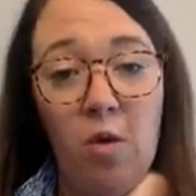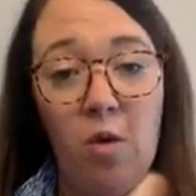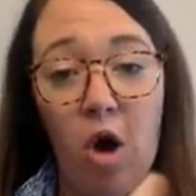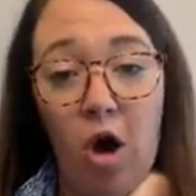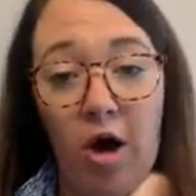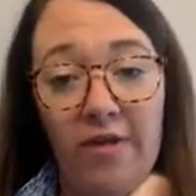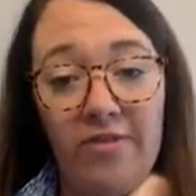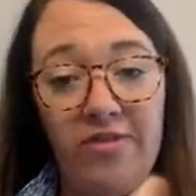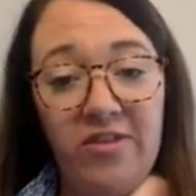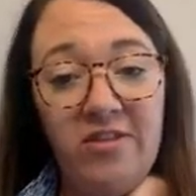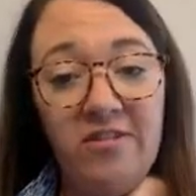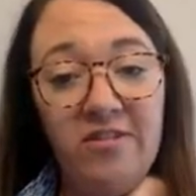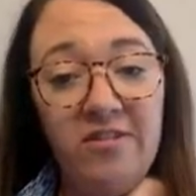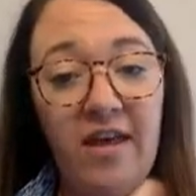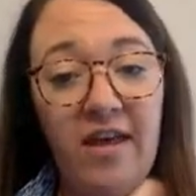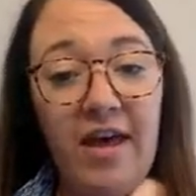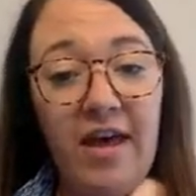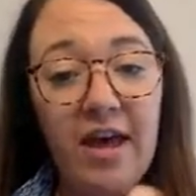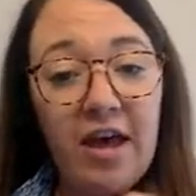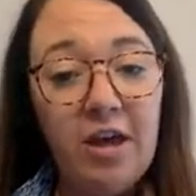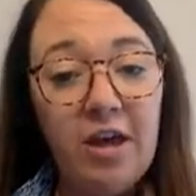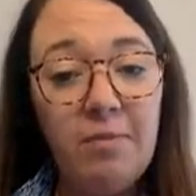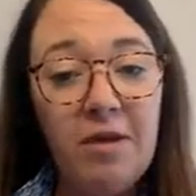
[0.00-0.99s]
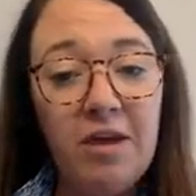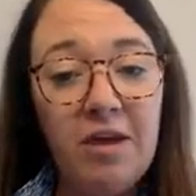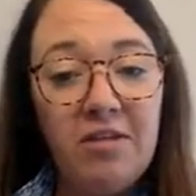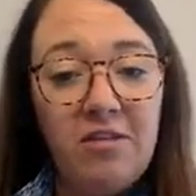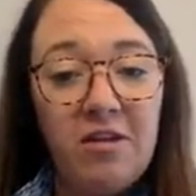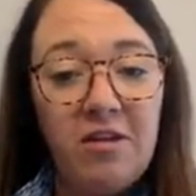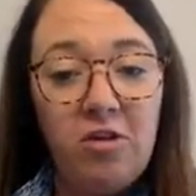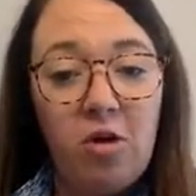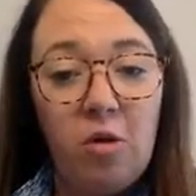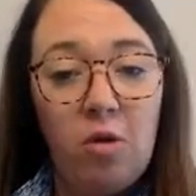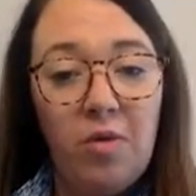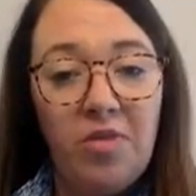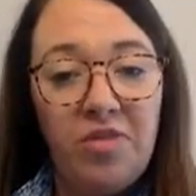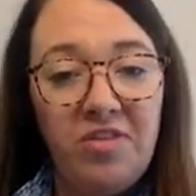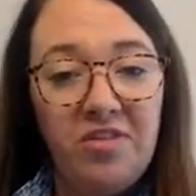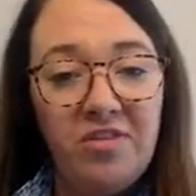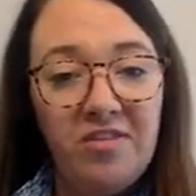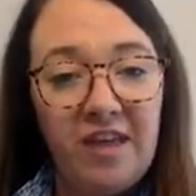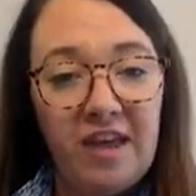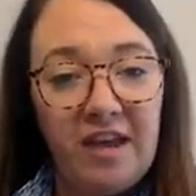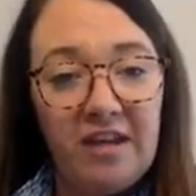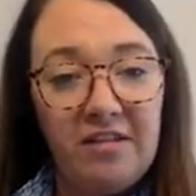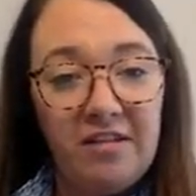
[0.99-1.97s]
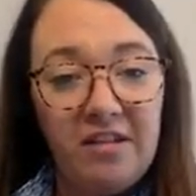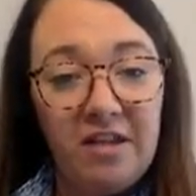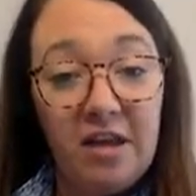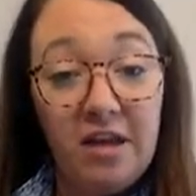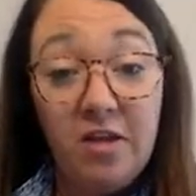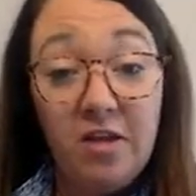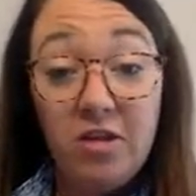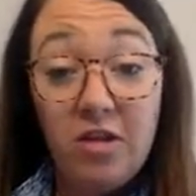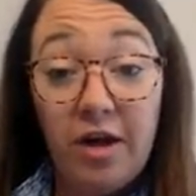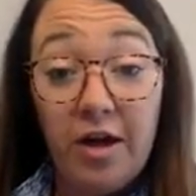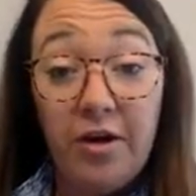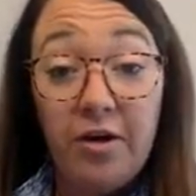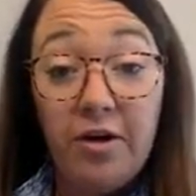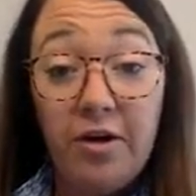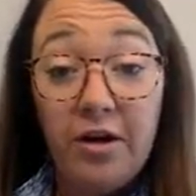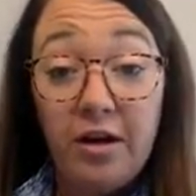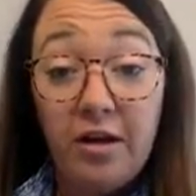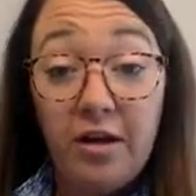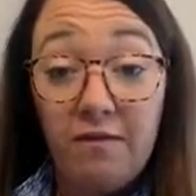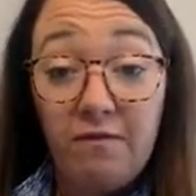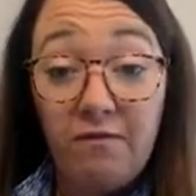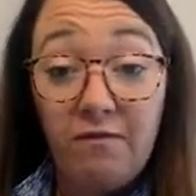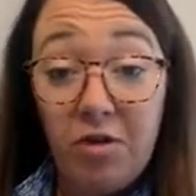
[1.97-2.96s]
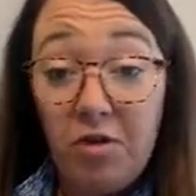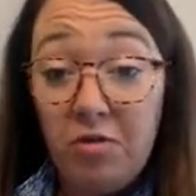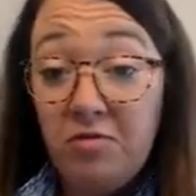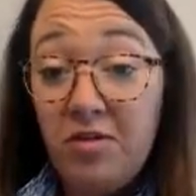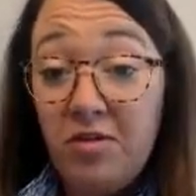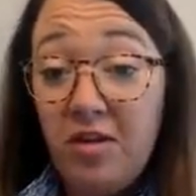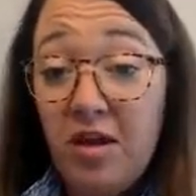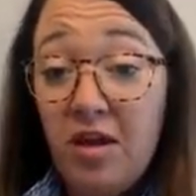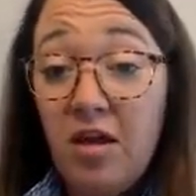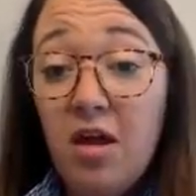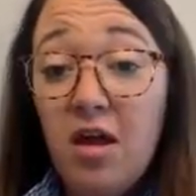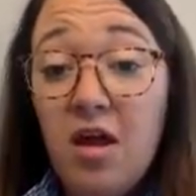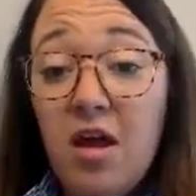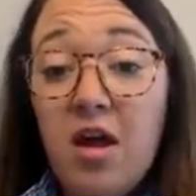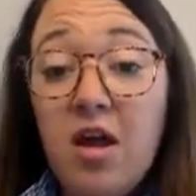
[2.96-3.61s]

on the slide because I don't want the slide to get cluttered and confusing.